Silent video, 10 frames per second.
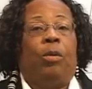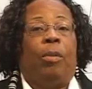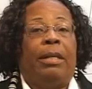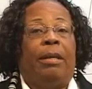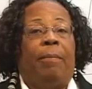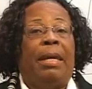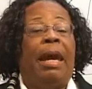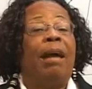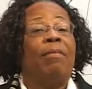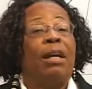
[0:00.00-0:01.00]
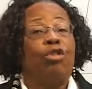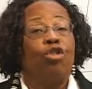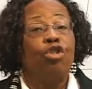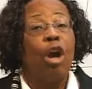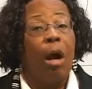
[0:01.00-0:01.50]
where they may have a
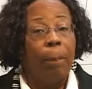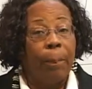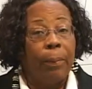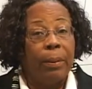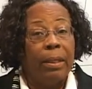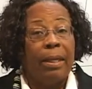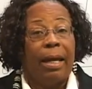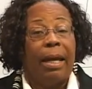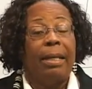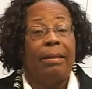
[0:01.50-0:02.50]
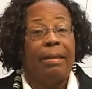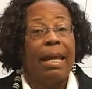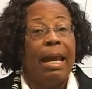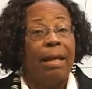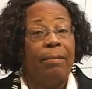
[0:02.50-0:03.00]
shop and
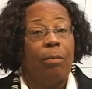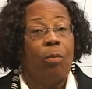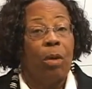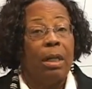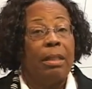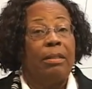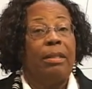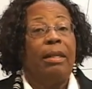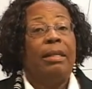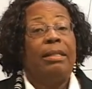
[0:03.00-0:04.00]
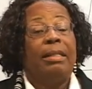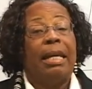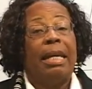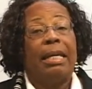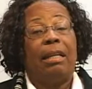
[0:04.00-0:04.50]
they are the ones
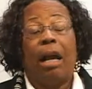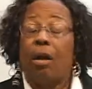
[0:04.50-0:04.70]
saying,